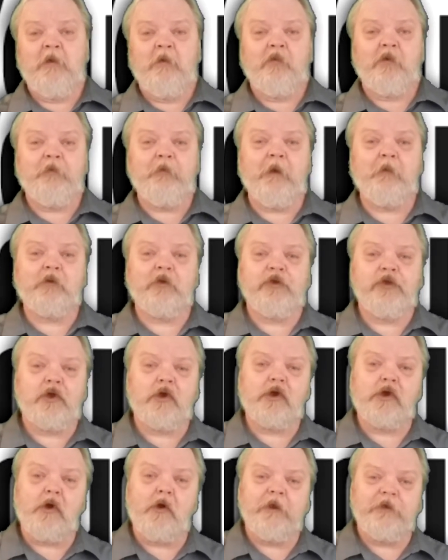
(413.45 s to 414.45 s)
Remember,
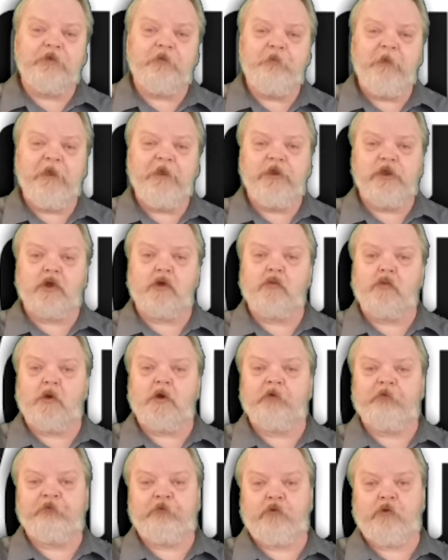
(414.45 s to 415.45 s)
you're going to be your
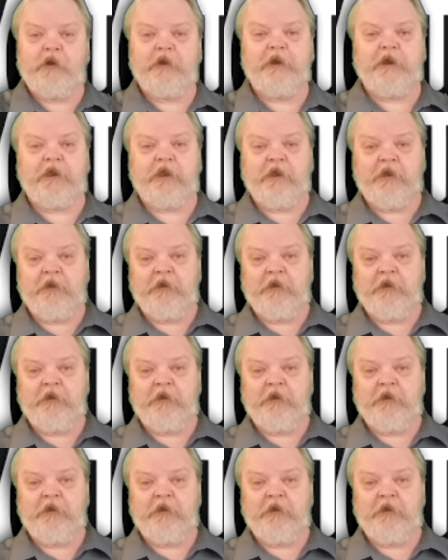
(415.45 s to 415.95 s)
worst critic.